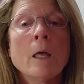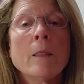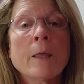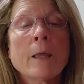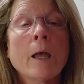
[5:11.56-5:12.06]

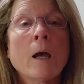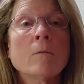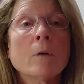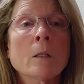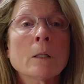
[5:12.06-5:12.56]
They
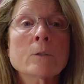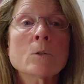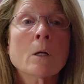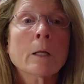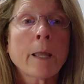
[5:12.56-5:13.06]
have
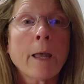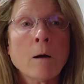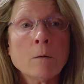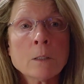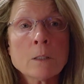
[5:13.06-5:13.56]
electronic
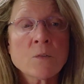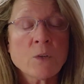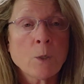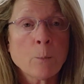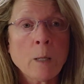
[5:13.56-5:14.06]
outlets for
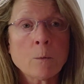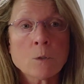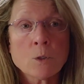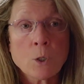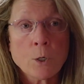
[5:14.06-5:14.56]
you to be able
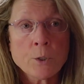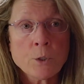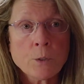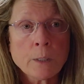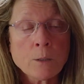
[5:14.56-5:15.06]
to charge
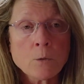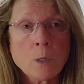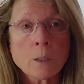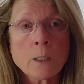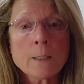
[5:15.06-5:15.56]
your
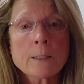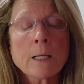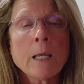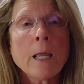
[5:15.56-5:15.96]
electronics.